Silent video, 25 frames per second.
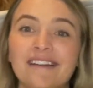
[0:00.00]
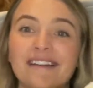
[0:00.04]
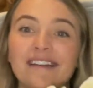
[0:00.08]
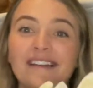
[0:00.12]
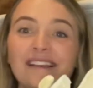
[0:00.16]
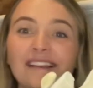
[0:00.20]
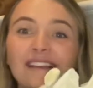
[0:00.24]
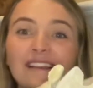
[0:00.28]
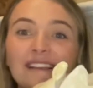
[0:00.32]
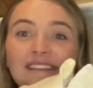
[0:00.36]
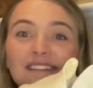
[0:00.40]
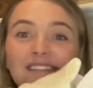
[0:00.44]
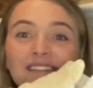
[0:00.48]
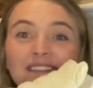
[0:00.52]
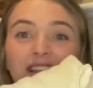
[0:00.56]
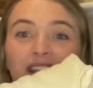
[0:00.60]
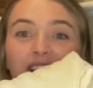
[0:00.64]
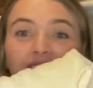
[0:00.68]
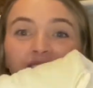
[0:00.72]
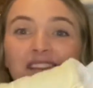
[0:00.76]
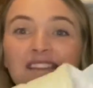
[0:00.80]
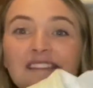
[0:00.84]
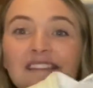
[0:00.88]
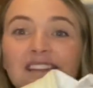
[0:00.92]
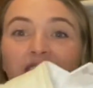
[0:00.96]
is
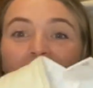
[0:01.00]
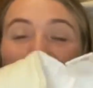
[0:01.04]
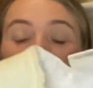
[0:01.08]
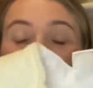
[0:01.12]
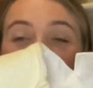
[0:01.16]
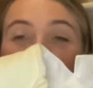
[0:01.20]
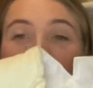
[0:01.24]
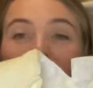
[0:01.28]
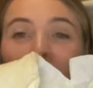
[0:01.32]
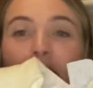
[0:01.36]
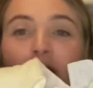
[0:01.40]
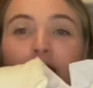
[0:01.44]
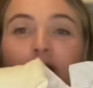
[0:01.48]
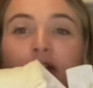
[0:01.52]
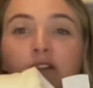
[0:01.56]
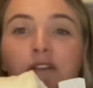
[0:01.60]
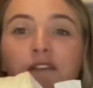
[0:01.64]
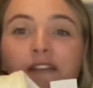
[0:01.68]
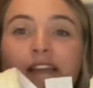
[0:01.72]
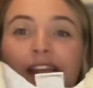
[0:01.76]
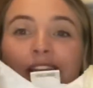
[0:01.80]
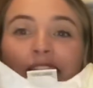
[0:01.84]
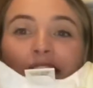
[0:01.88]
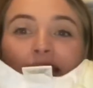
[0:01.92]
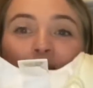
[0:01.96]
this
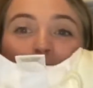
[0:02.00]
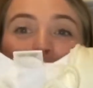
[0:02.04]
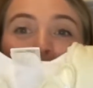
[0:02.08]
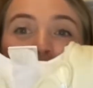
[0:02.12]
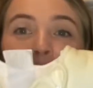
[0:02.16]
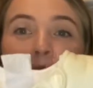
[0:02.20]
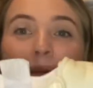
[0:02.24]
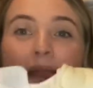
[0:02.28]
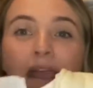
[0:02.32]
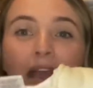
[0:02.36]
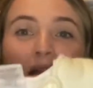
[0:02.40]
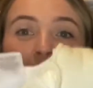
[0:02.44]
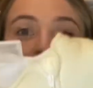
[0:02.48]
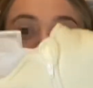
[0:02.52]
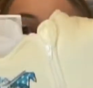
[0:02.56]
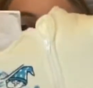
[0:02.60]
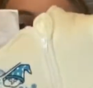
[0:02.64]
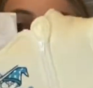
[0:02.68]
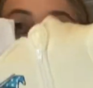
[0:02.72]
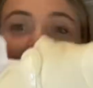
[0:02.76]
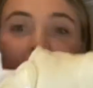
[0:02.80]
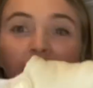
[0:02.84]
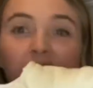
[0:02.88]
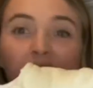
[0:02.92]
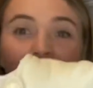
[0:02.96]
Merlin
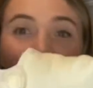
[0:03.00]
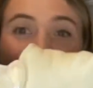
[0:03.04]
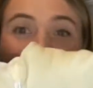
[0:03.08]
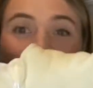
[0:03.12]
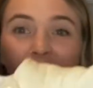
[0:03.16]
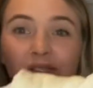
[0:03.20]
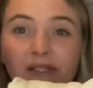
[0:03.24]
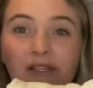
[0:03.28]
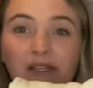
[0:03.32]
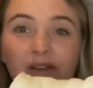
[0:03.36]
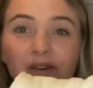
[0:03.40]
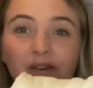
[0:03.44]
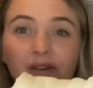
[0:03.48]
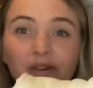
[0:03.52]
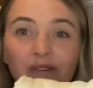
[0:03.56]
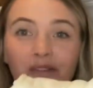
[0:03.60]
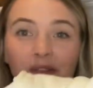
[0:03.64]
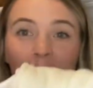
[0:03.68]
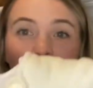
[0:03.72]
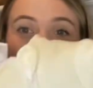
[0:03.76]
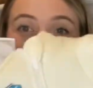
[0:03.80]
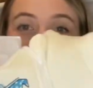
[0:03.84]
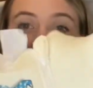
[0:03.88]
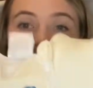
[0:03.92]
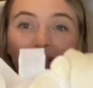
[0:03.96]
baby sleep suit,
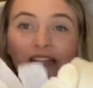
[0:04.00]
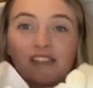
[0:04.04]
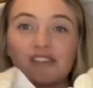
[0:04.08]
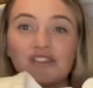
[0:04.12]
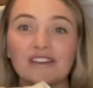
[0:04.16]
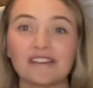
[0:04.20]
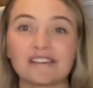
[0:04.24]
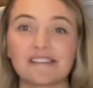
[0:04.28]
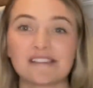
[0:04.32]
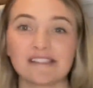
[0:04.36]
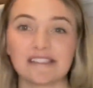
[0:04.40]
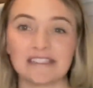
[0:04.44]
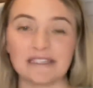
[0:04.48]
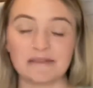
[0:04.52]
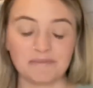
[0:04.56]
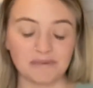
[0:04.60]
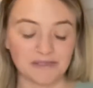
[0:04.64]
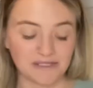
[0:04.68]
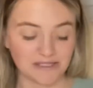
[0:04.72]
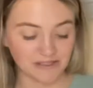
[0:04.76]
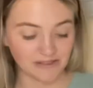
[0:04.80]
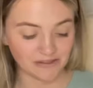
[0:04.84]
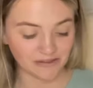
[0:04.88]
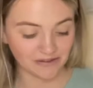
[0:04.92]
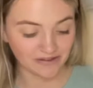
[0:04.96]
the magic sleep
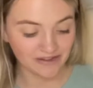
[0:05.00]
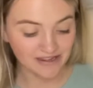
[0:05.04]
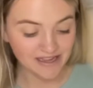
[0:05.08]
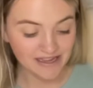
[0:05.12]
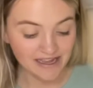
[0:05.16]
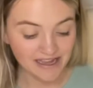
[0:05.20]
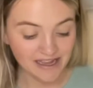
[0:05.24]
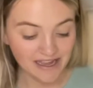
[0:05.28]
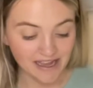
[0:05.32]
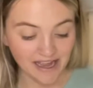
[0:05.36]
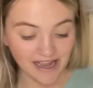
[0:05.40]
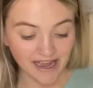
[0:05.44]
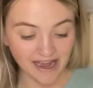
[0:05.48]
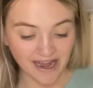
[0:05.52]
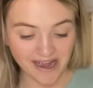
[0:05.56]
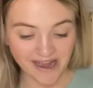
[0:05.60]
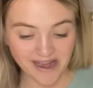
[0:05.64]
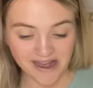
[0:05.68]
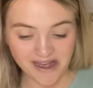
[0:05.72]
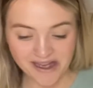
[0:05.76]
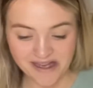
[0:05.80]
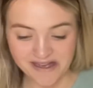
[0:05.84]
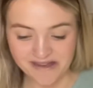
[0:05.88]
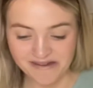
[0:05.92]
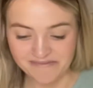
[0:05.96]
suit.
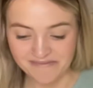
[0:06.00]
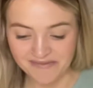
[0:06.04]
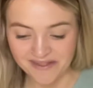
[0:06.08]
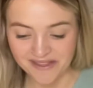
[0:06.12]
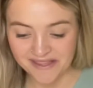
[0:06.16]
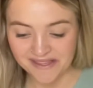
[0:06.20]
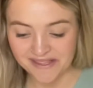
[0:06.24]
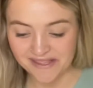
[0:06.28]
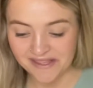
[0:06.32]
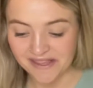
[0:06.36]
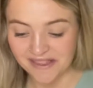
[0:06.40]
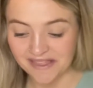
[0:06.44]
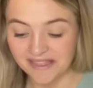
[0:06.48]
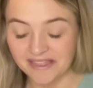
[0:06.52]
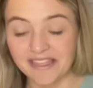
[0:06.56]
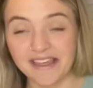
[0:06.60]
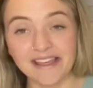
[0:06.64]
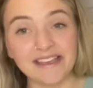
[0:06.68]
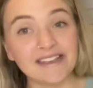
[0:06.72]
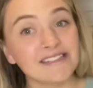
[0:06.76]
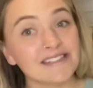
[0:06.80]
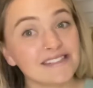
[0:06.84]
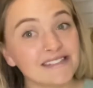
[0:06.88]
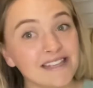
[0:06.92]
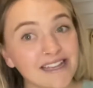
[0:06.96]

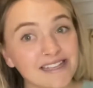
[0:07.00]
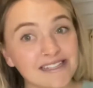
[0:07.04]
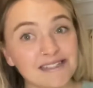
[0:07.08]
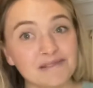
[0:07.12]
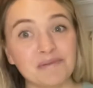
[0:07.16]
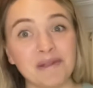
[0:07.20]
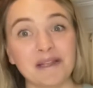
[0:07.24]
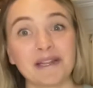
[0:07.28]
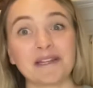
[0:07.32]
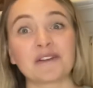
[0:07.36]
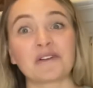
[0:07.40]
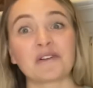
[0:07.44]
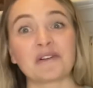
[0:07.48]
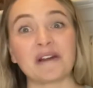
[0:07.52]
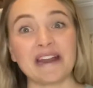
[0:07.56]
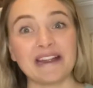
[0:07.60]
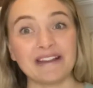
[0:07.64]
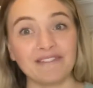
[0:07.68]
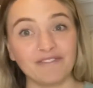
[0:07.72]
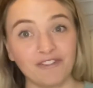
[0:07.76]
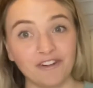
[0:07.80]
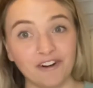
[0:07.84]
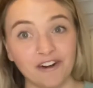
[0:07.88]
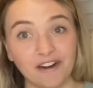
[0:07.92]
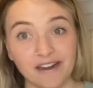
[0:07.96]
This has been
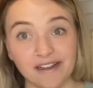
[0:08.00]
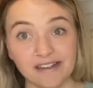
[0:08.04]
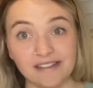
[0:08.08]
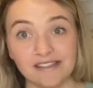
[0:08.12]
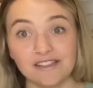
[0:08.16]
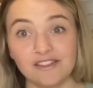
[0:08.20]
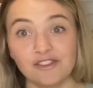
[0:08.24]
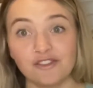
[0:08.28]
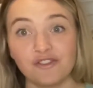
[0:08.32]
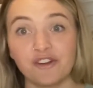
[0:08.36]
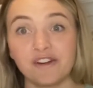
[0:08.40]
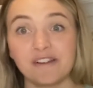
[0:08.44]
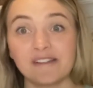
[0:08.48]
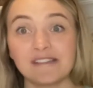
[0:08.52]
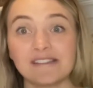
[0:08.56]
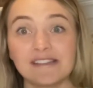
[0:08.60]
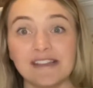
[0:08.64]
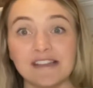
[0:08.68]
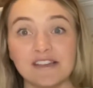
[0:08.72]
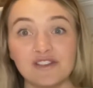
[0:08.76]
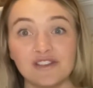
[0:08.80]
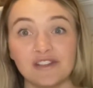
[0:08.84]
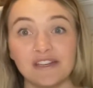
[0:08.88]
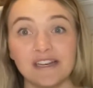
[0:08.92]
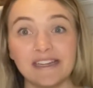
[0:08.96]
great for us
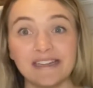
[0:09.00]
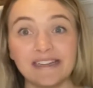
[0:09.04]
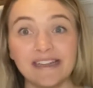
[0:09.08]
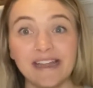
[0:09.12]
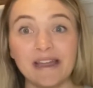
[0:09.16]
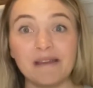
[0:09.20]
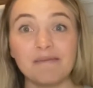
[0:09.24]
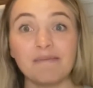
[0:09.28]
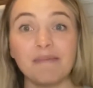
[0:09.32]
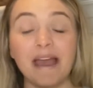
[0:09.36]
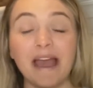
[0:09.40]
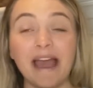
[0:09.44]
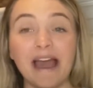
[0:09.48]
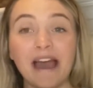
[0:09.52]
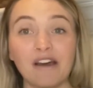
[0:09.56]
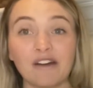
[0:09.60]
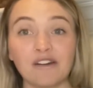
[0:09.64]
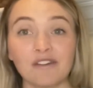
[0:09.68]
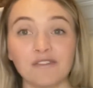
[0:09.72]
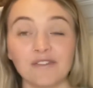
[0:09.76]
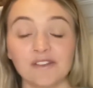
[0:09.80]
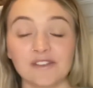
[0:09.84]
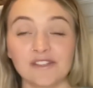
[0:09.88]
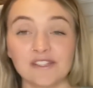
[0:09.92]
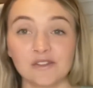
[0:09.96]
transitioning him out
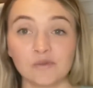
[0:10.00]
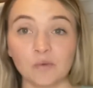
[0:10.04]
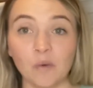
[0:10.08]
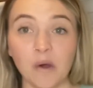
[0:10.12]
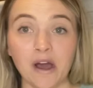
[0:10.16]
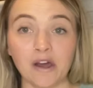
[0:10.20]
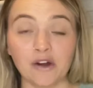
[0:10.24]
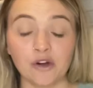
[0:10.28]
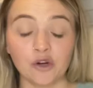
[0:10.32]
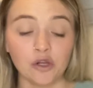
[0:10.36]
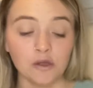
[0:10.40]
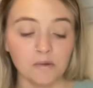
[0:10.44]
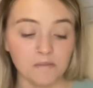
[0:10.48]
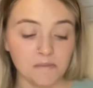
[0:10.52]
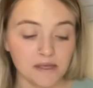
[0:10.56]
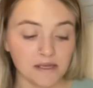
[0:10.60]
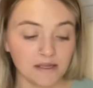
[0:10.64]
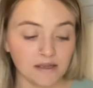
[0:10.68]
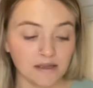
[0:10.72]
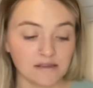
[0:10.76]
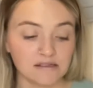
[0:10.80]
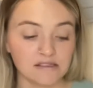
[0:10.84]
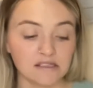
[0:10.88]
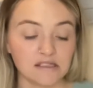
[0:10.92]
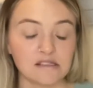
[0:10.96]
of a swaddle
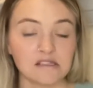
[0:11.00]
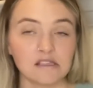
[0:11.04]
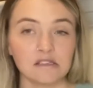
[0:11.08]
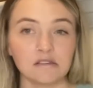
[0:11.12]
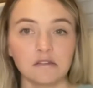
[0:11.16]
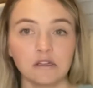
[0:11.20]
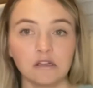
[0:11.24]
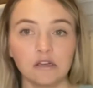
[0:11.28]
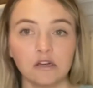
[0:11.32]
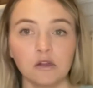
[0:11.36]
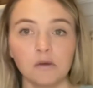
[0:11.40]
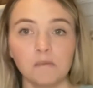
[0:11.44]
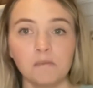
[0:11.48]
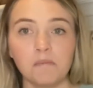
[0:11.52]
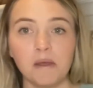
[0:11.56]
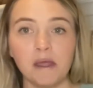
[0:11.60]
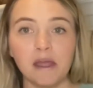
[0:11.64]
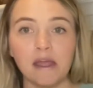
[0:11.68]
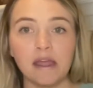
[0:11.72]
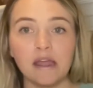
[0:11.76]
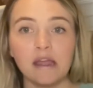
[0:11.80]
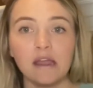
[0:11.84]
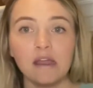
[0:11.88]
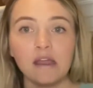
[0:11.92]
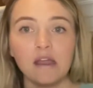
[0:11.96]
because it's a little bit,